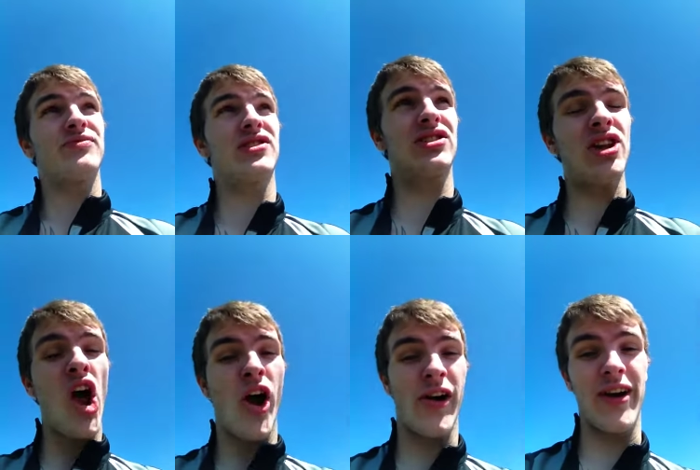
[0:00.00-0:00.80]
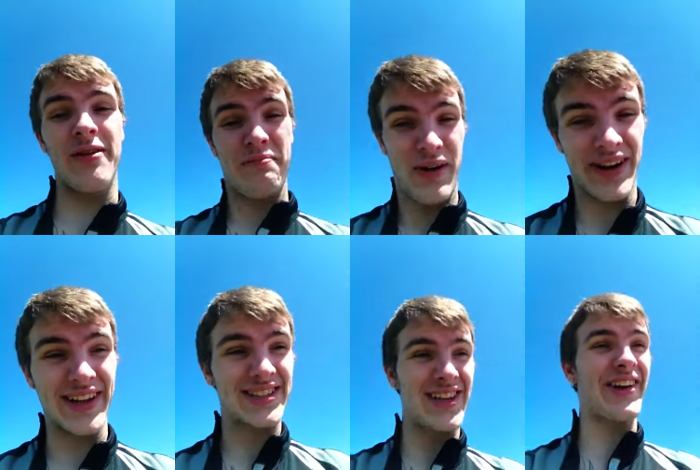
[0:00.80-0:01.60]
Sorry, but
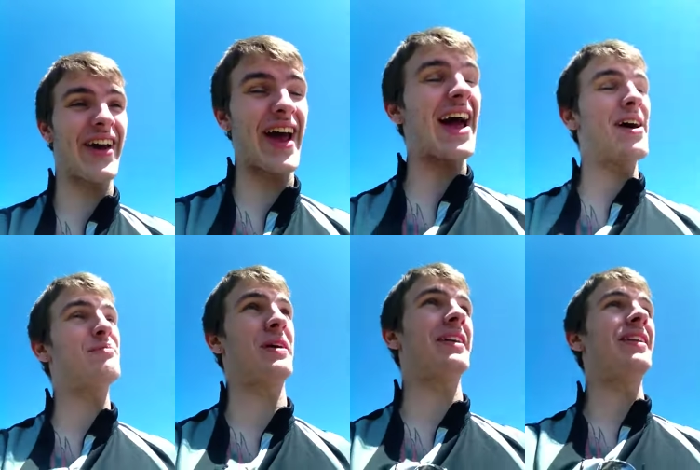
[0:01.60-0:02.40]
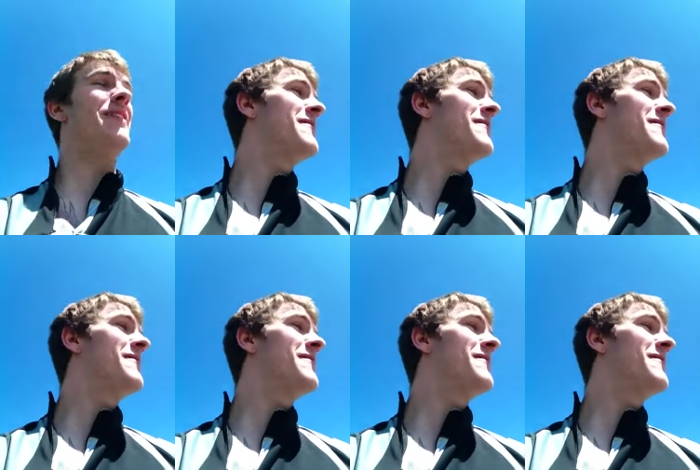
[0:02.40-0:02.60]
it's gonna happen.